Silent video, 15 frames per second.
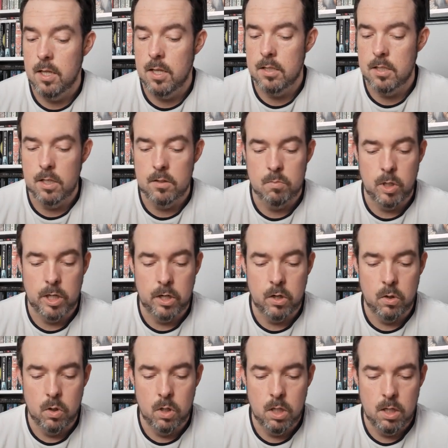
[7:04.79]
That sounds pretty
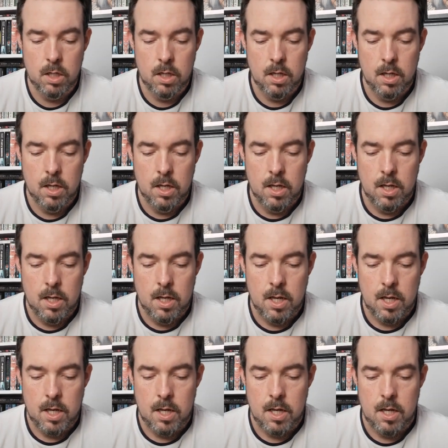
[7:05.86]
cool.
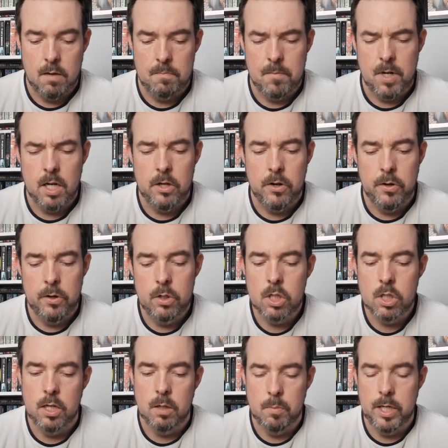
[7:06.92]
I'm not
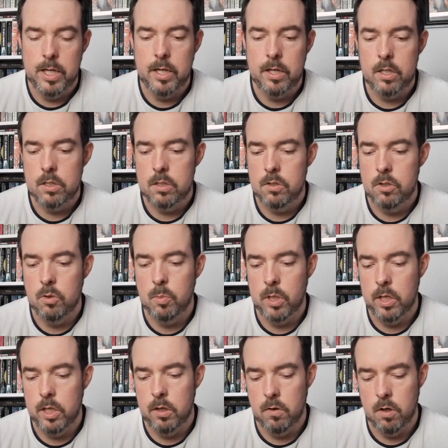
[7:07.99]
usually a big
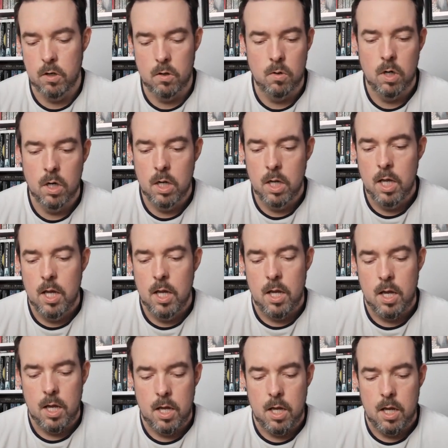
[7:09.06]
superhero
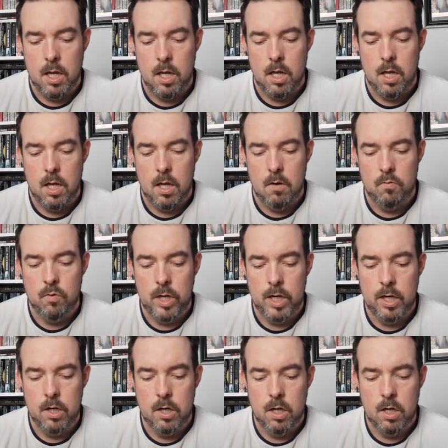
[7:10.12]

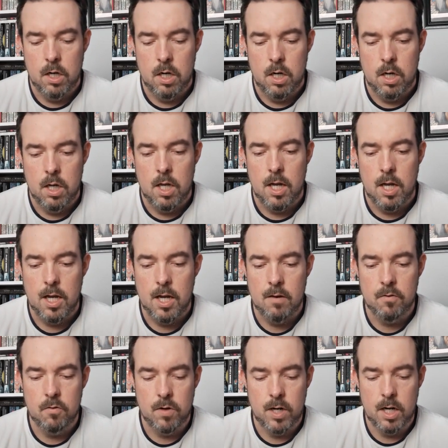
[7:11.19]
reader.
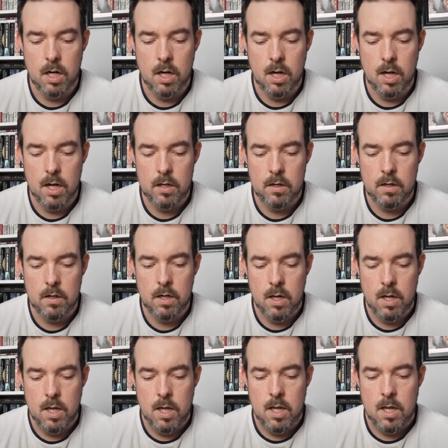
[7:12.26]
Haven't read a lot
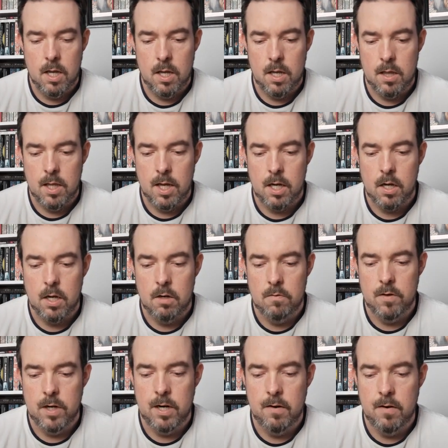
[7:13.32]
in that kind
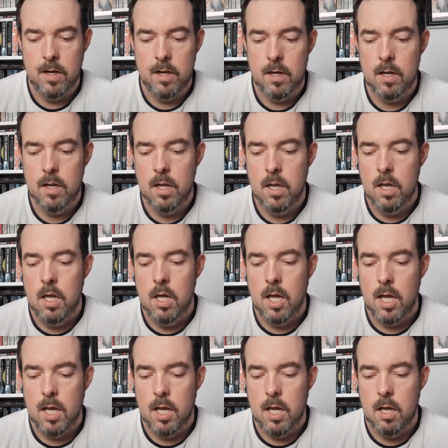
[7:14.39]
of area,
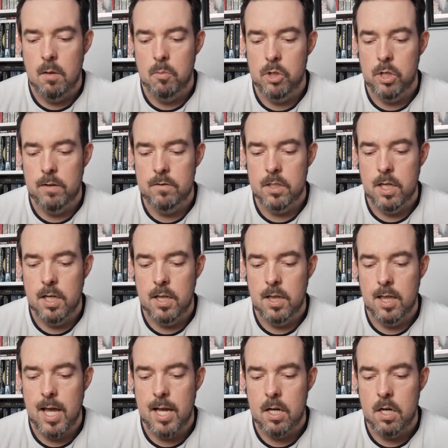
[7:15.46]
but I have to say
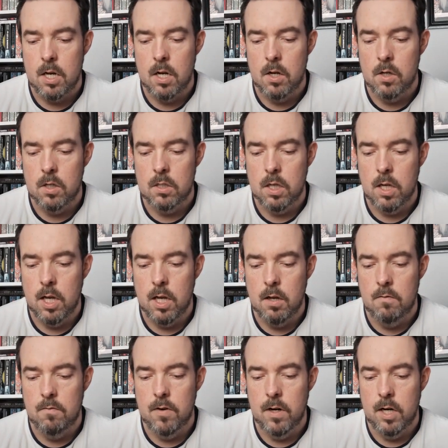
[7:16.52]
that looks
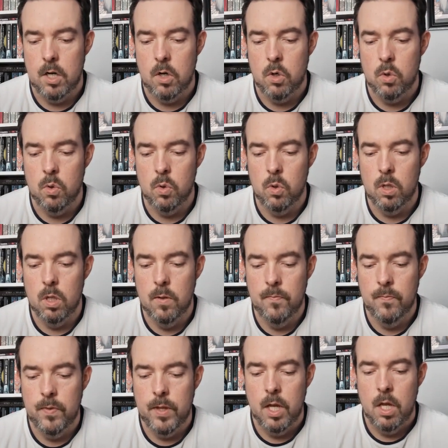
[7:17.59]
very cool.
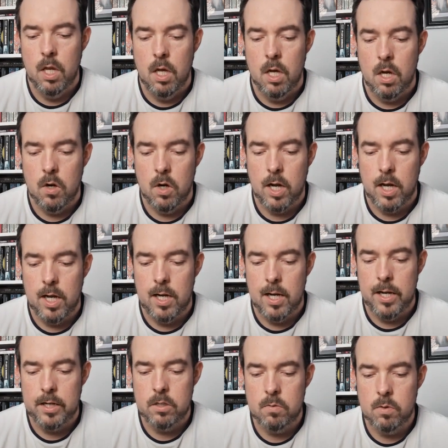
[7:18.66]
Okay,
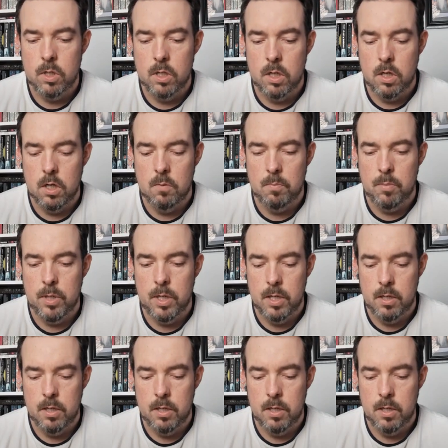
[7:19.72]
next one up